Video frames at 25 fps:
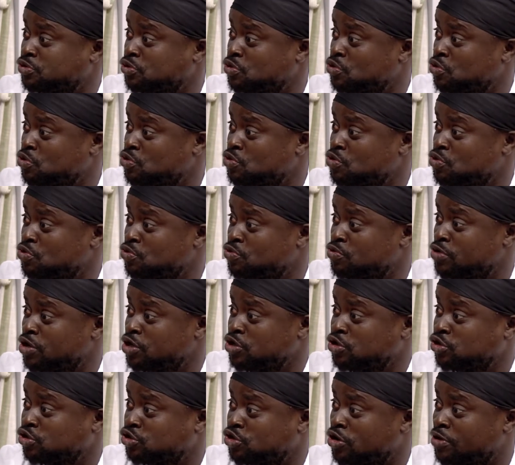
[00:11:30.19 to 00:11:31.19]
So
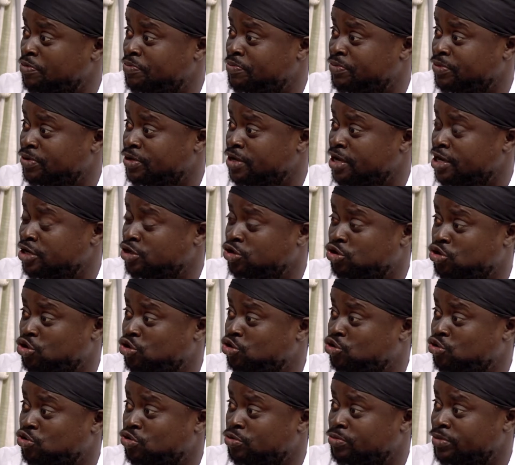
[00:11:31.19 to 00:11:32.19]
when you stop me and you
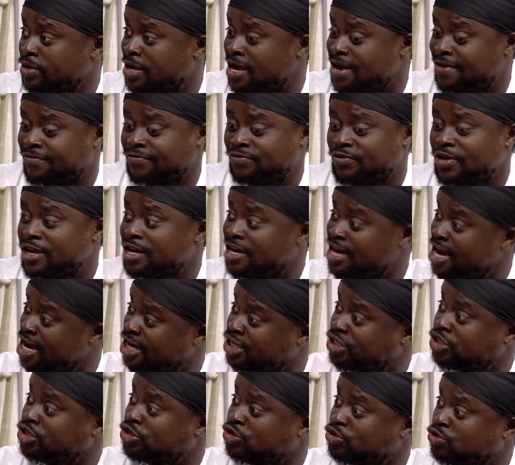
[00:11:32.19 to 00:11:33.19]
don't know me, I have to
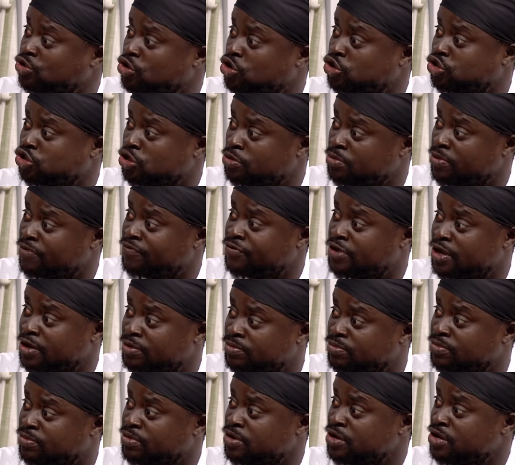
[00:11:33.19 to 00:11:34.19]
enlighten you, because some of
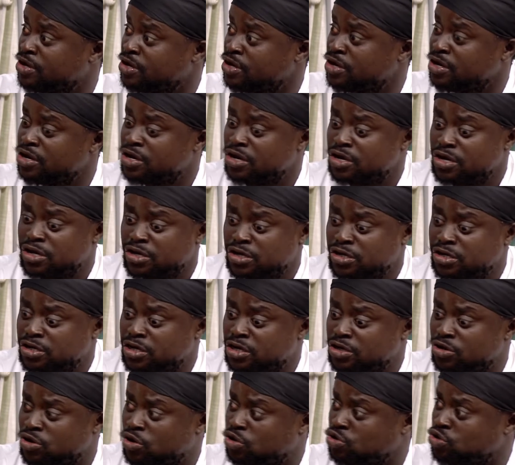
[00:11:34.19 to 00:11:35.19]
them,
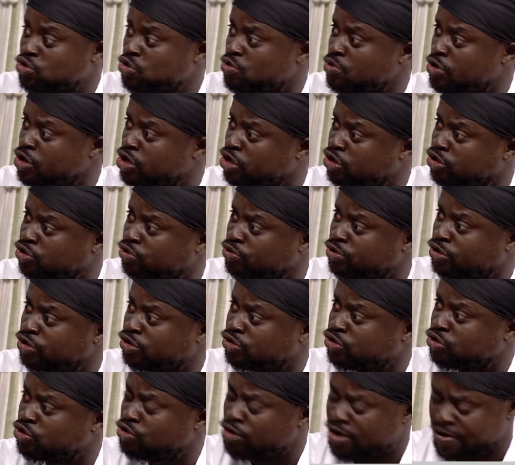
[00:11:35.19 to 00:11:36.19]
they don't know what they're doing.
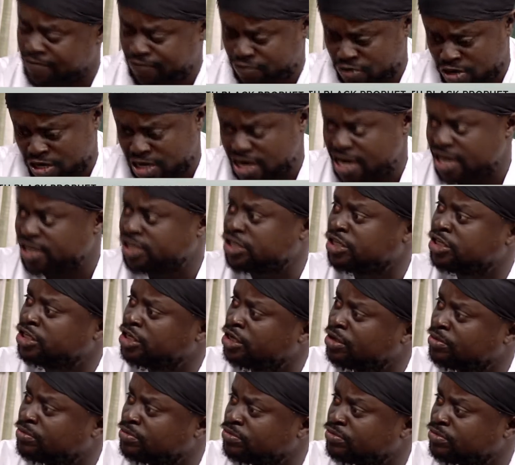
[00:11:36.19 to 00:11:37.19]
So you have to enlighten
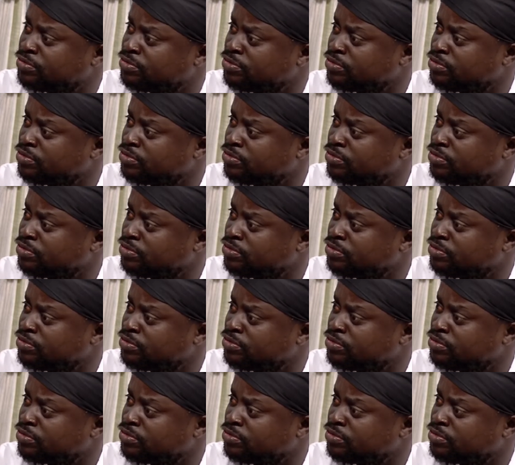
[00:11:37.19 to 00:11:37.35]
them.